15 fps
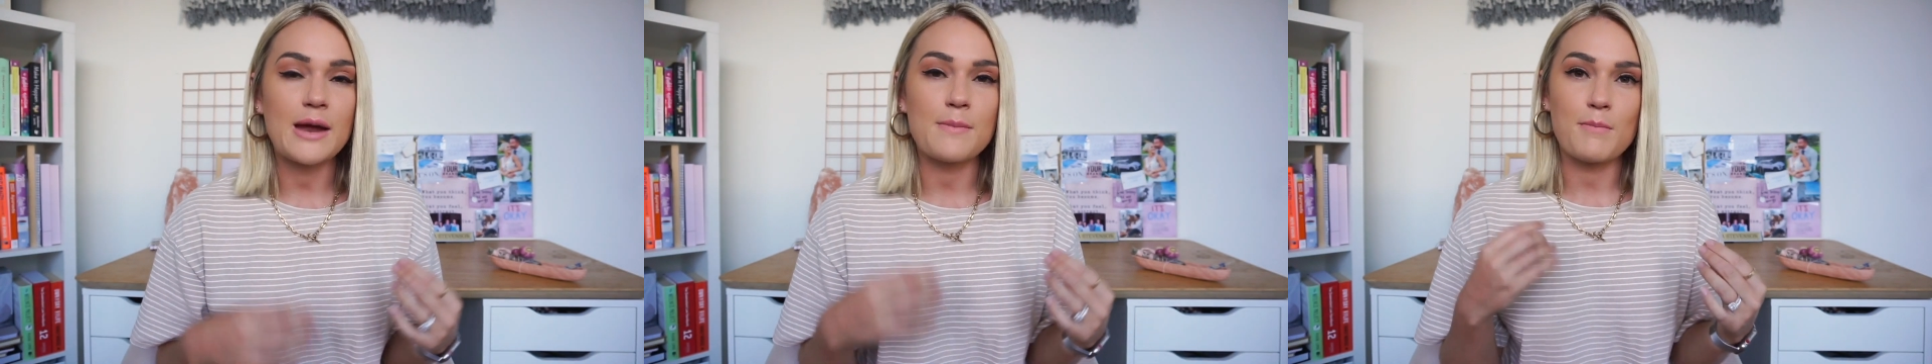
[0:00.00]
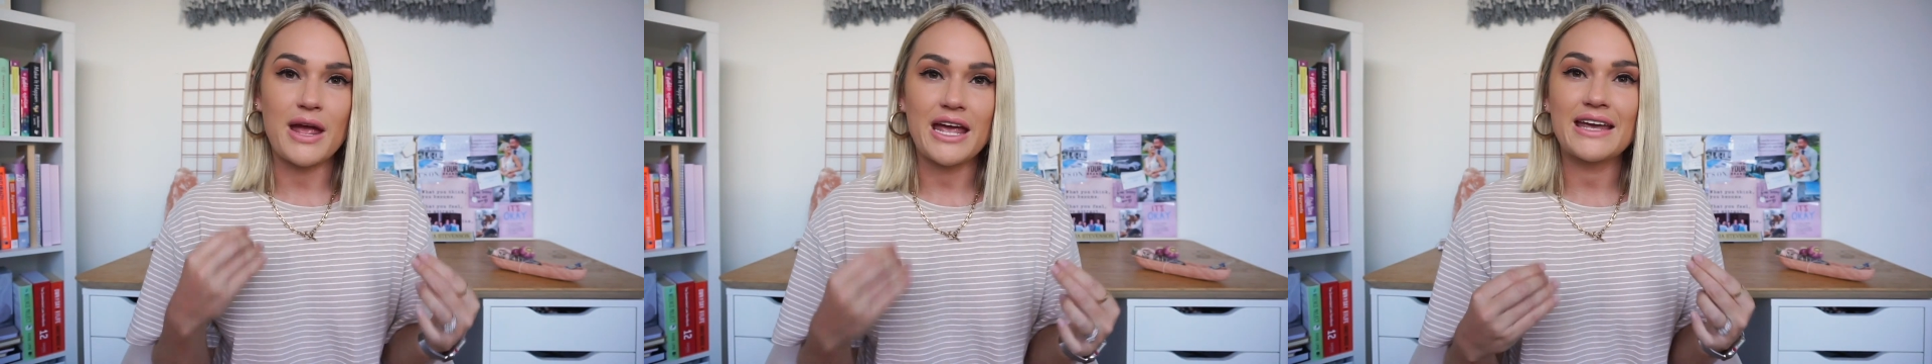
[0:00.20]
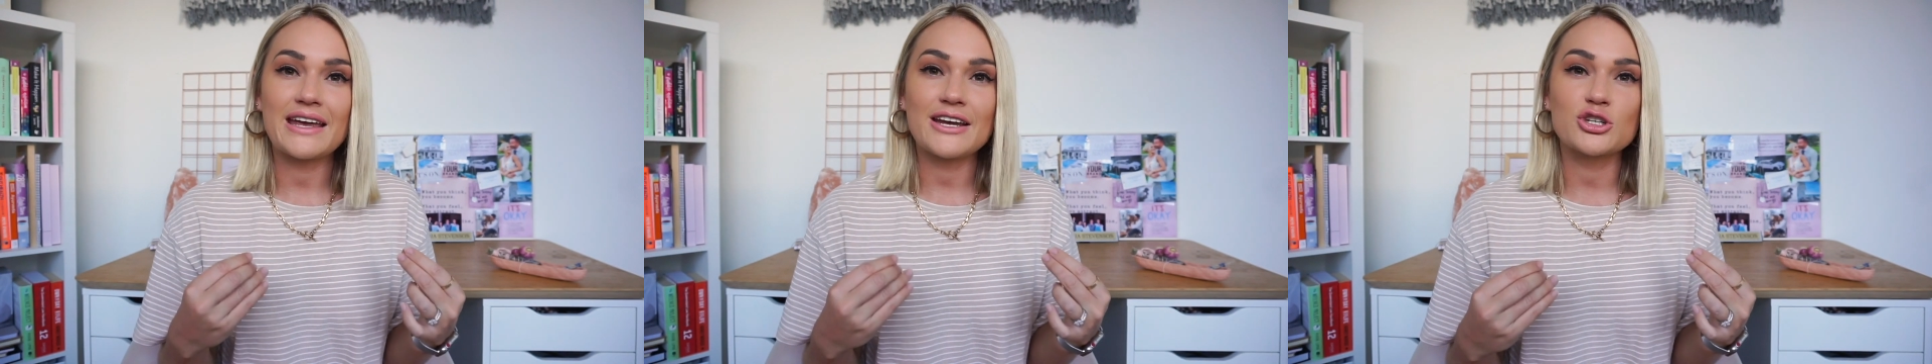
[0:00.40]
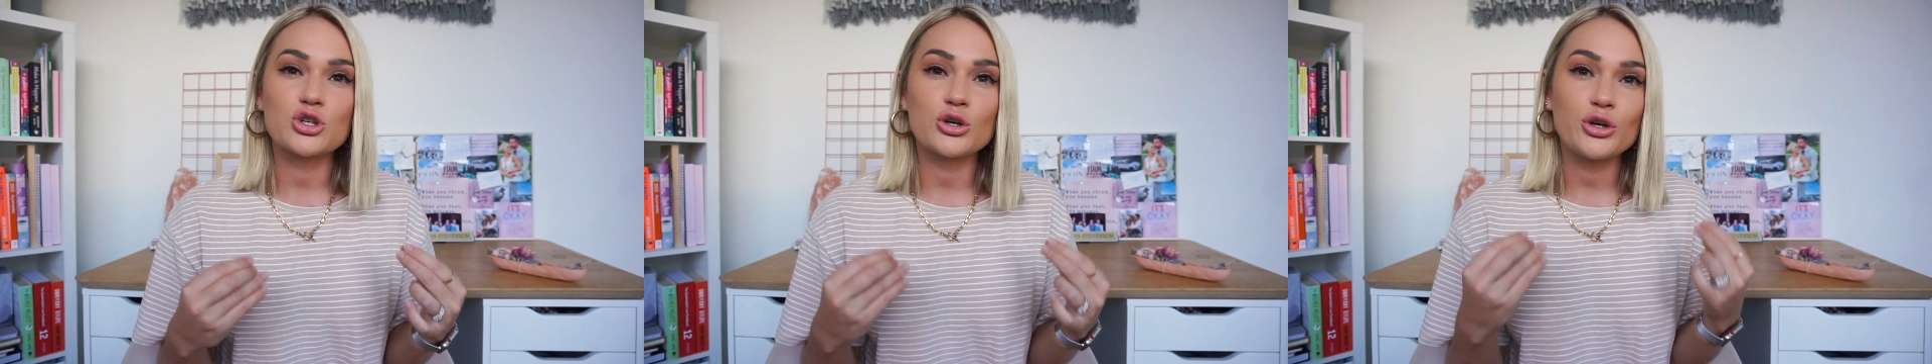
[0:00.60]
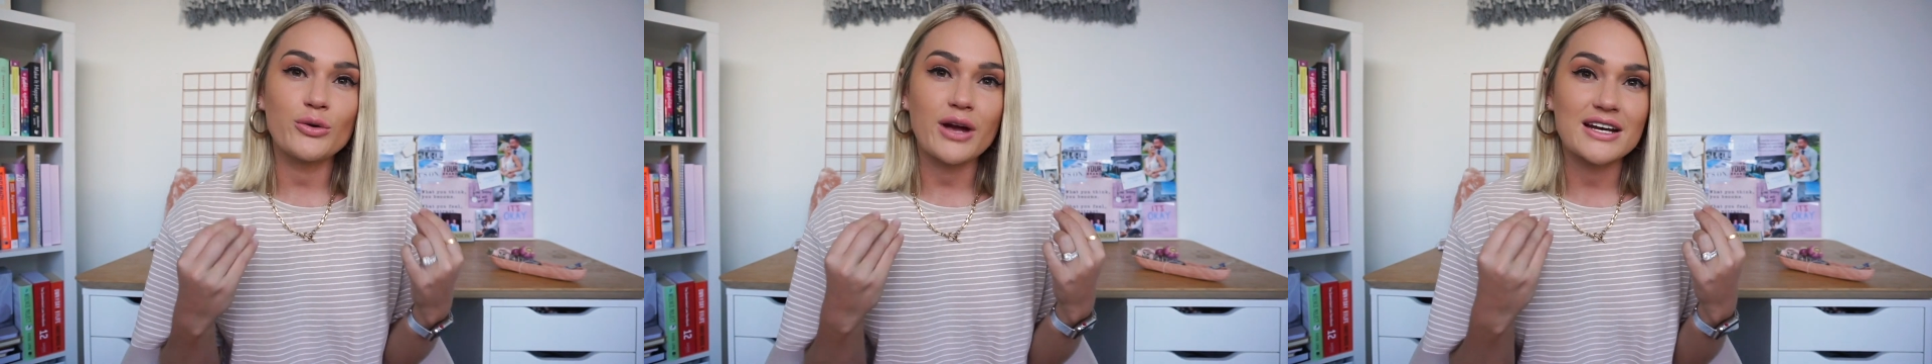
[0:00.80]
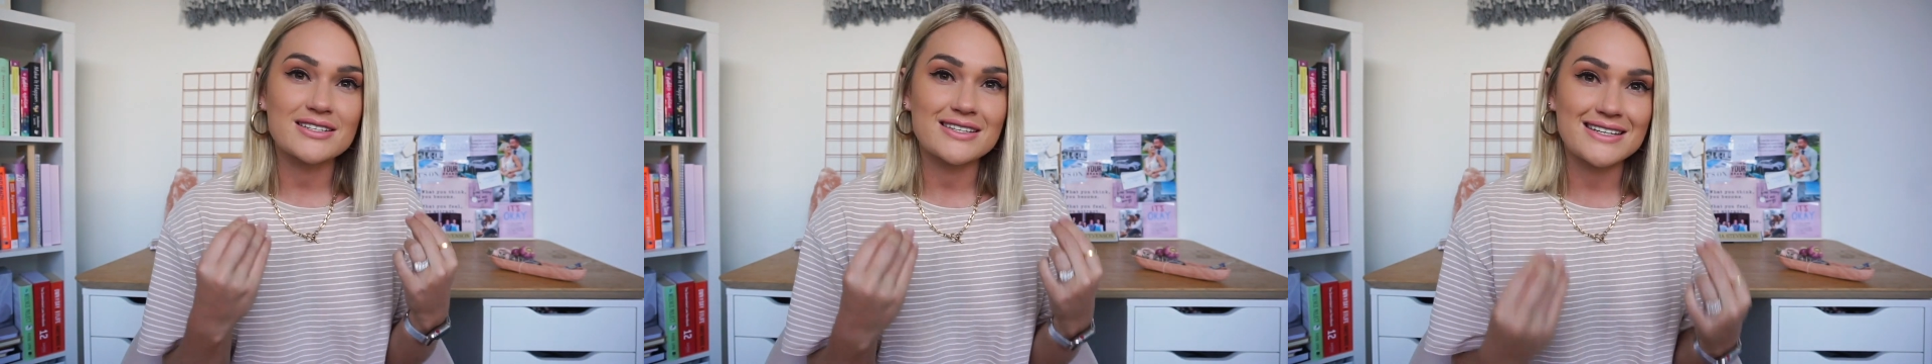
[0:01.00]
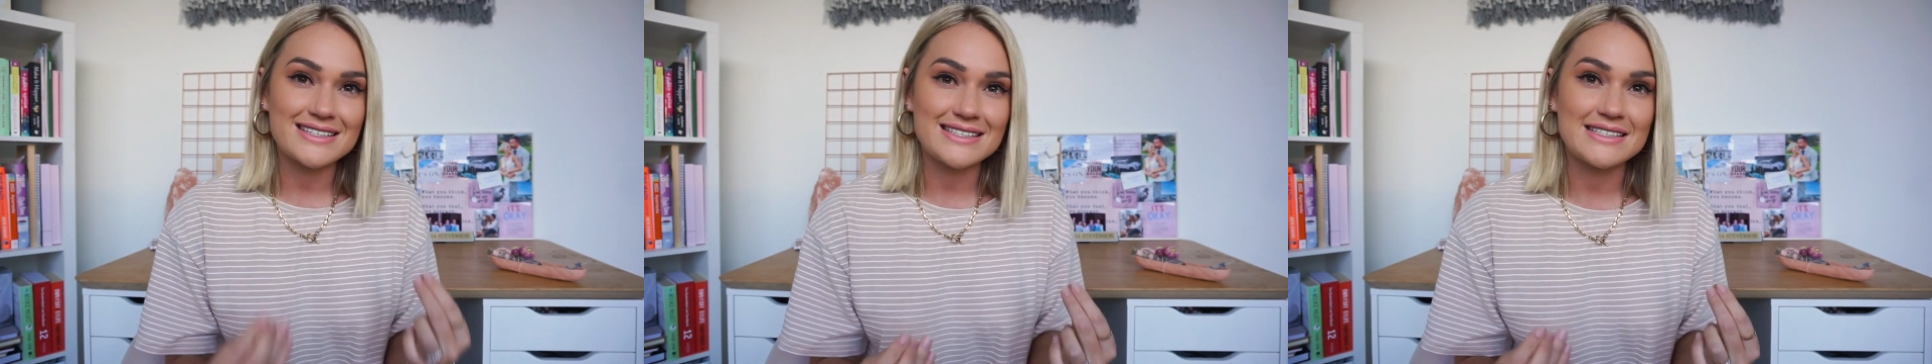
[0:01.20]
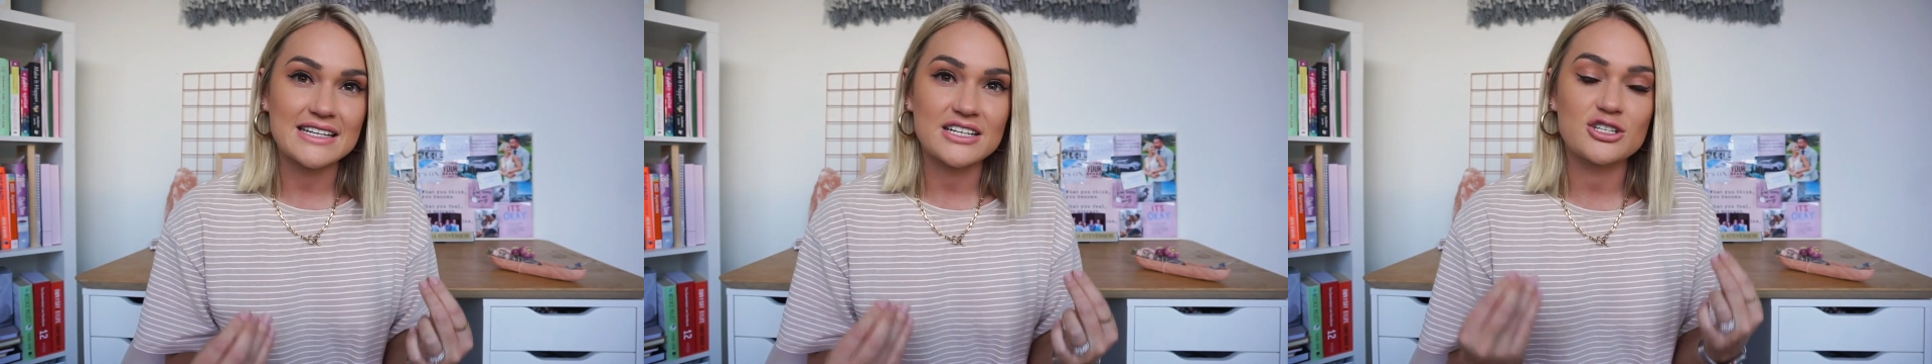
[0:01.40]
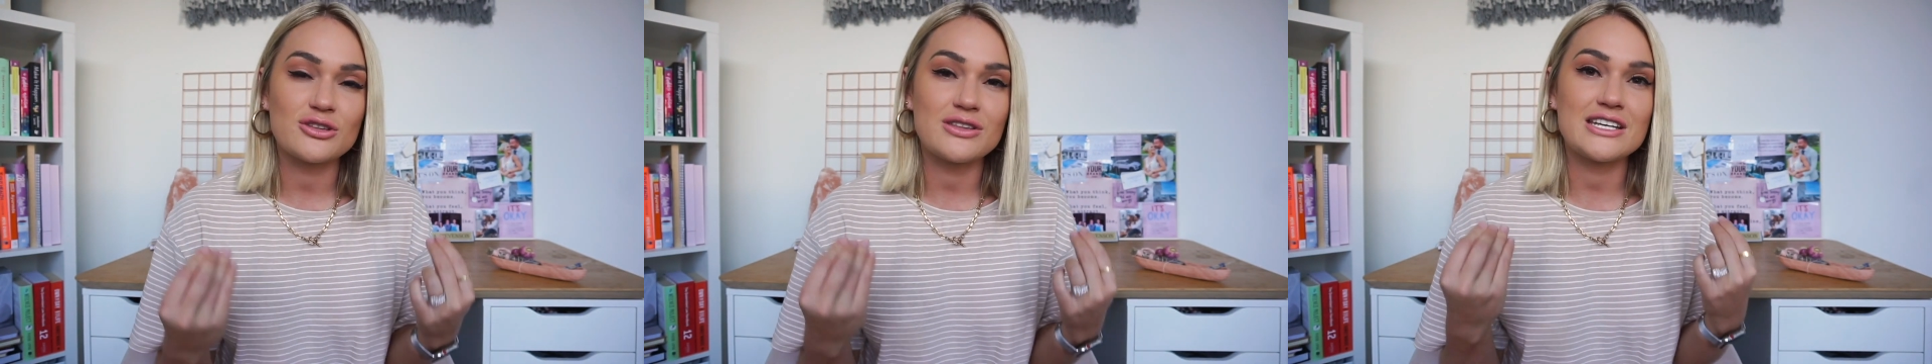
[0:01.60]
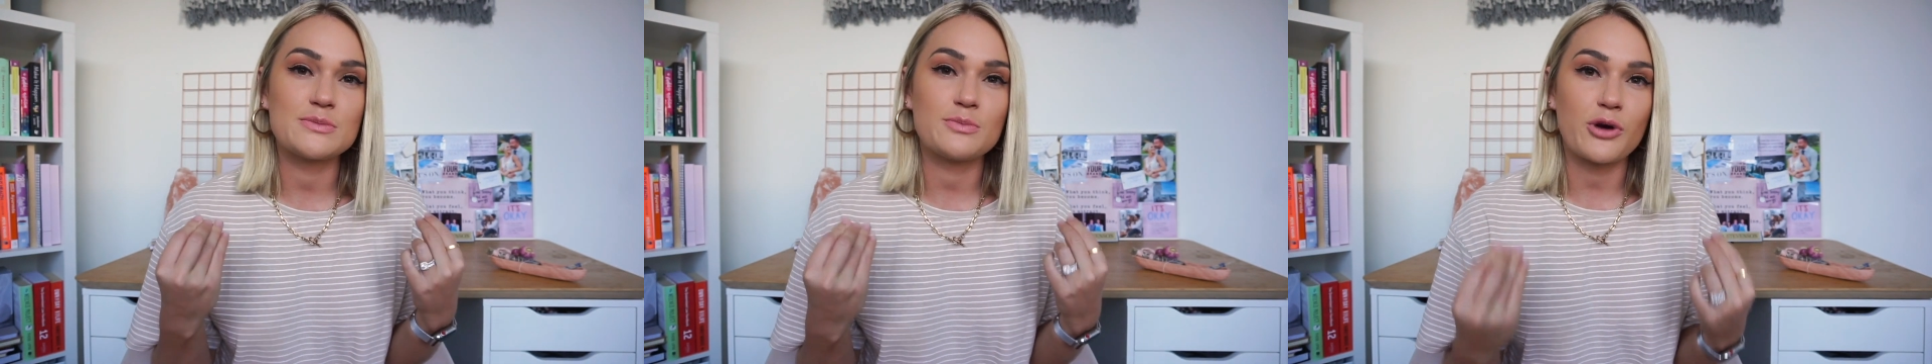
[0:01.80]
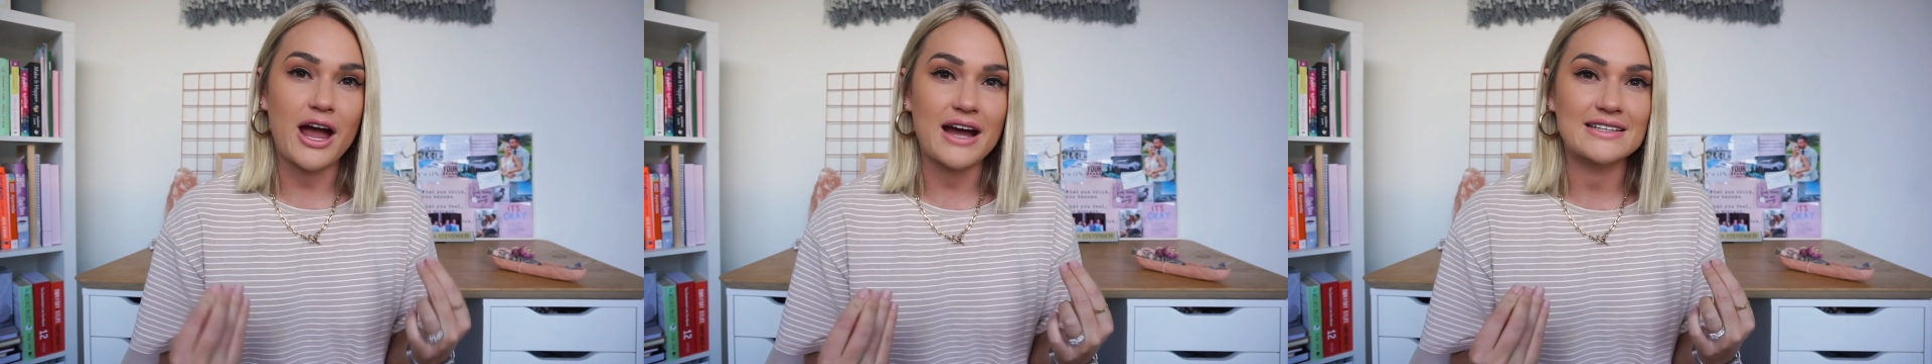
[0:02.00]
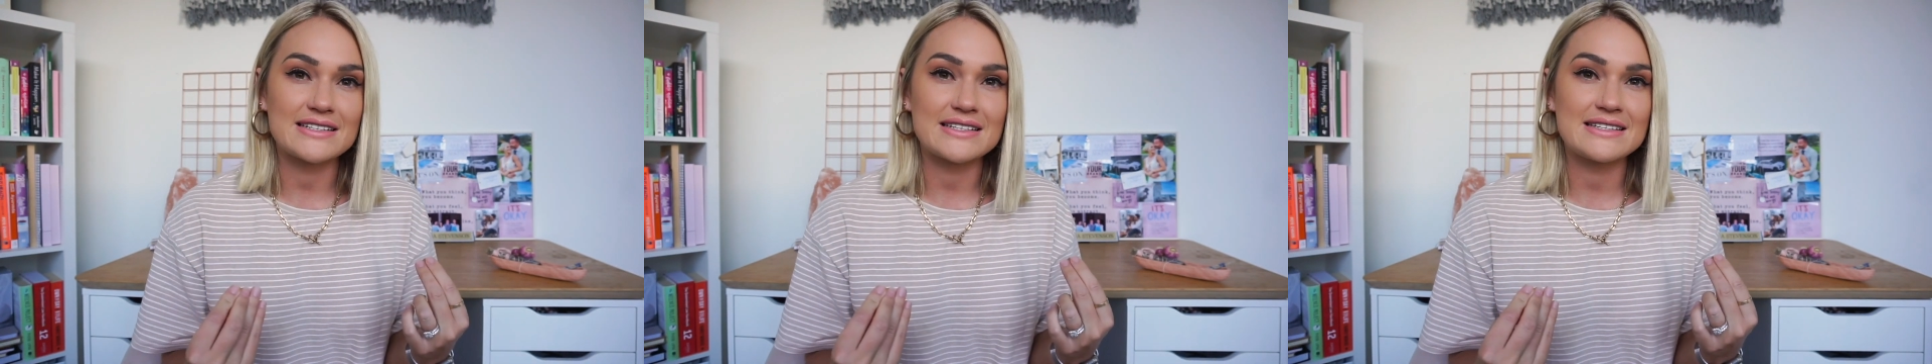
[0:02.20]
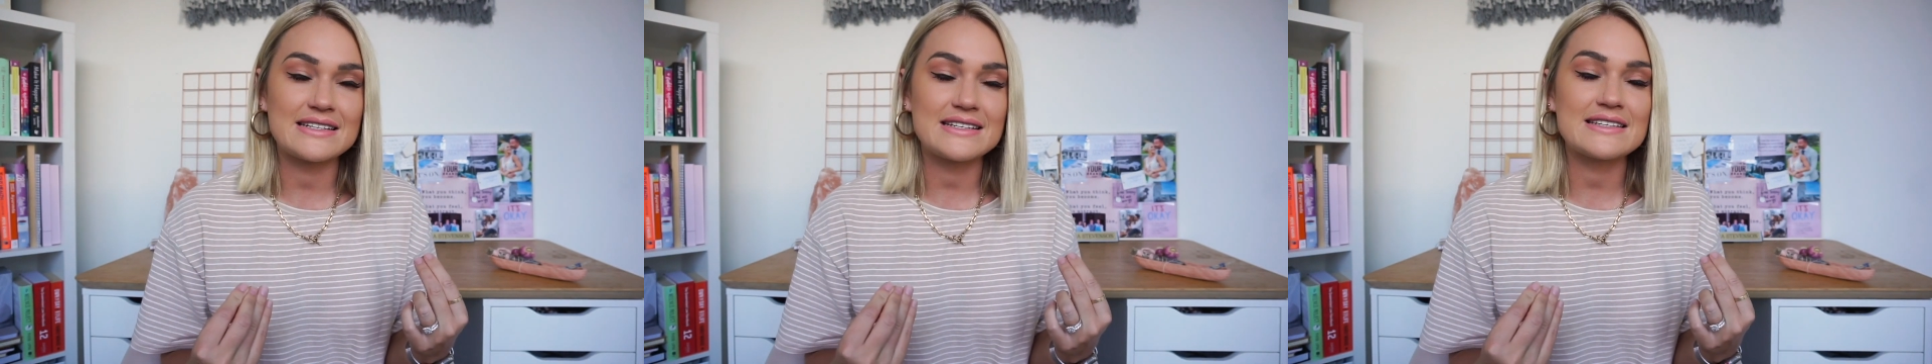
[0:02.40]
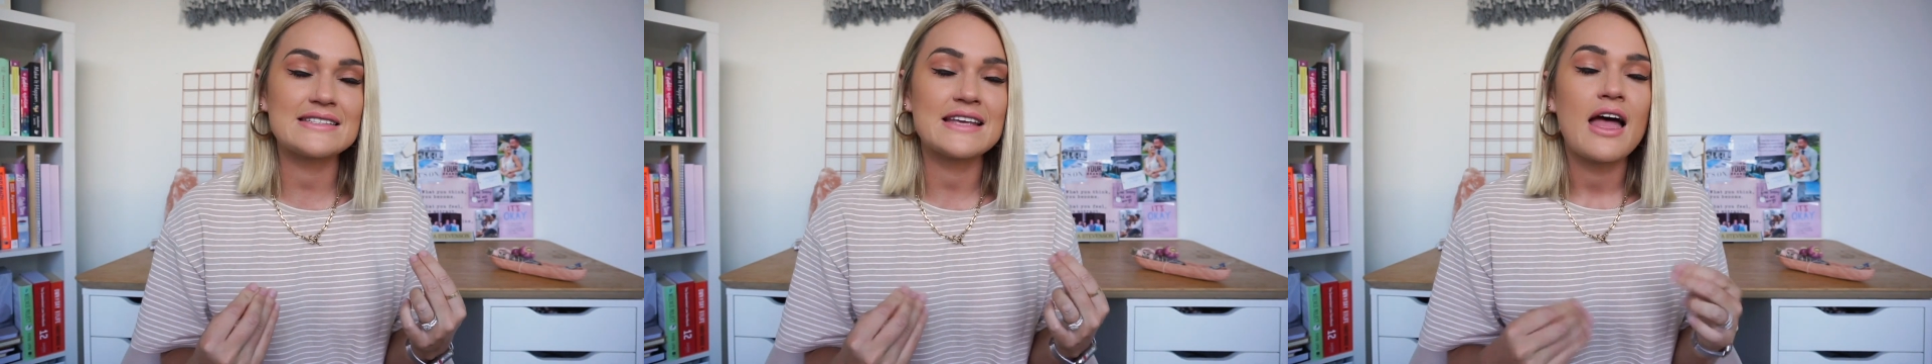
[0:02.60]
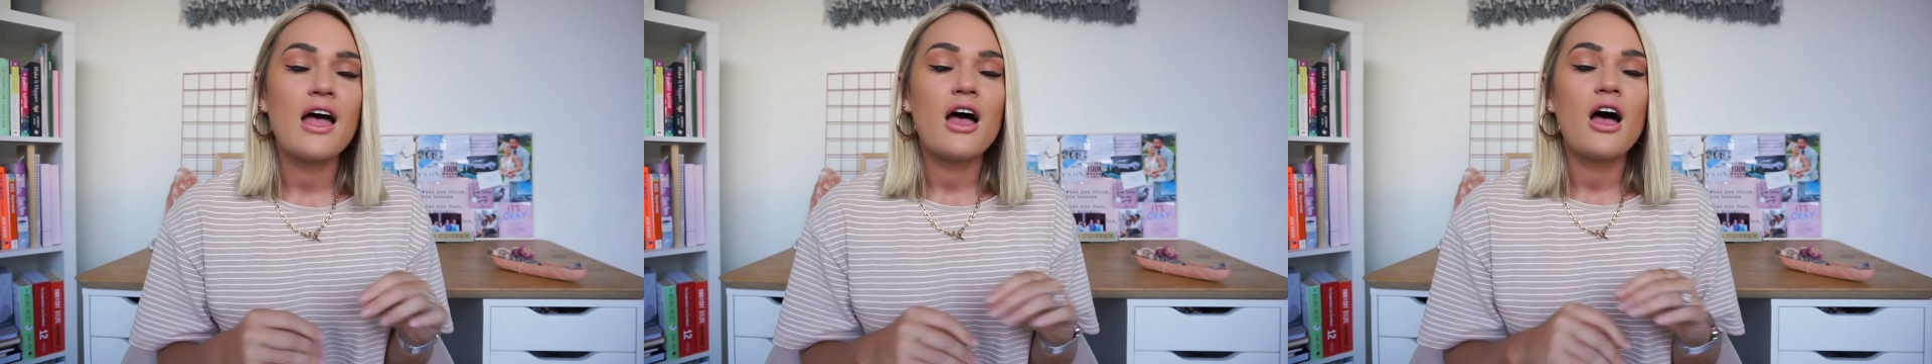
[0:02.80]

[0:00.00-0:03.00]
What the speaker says: and making sure you actually stick to these practices